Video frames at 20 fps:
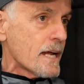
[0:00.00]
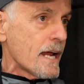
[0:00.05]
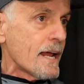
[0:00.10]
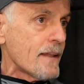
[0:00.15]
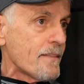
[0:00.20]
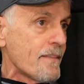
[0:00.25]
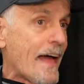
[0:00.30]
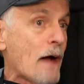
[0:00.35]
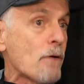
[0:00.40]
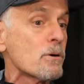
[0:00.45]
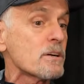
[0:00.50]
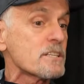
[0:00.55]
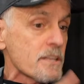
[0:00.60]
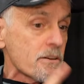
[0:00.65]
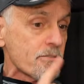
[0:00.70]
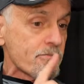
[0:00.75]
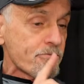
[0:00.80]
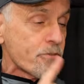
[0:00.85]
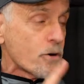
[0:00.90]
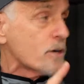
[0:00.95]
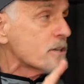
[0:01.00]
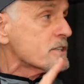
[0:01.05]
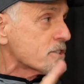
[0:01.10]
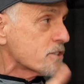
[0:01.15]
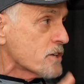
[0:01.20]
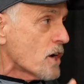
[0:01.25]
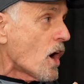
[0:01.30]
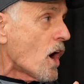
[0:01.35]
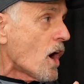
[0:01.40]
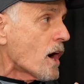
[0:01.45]
And that was the
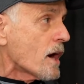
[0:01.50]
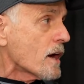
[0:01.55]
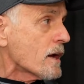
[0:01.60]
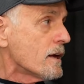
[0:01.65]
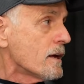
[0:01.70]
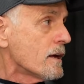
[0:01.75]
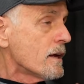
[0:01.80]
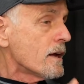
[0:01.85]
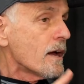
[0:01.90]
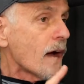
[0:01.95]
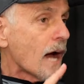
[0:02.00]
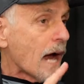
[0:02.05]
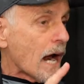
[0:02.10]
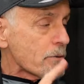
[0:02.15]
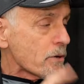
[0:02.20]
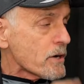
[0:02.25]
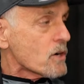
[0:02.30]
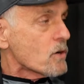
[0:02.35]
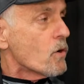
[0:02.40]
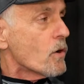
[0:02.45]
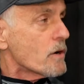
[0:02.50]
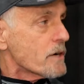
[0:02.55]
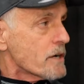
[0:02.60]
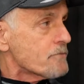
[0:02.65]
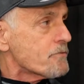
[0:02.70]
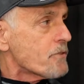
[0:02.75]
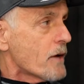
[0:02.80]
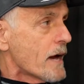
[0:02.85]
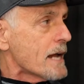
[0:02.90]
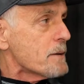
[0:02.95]
first song I
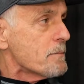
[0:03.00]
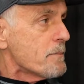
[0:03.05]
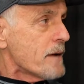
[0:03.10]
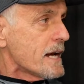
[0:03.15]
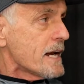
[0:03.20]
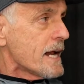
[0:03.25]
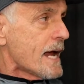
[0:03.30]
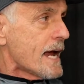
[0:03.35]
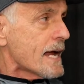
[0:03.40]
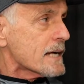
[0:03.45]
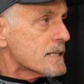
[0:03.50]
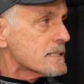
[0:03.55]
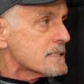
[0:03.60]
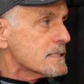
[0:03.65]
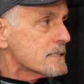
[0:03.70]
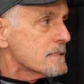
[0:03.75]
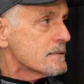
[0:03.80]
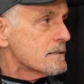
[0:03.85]
recorded for Animaniacs.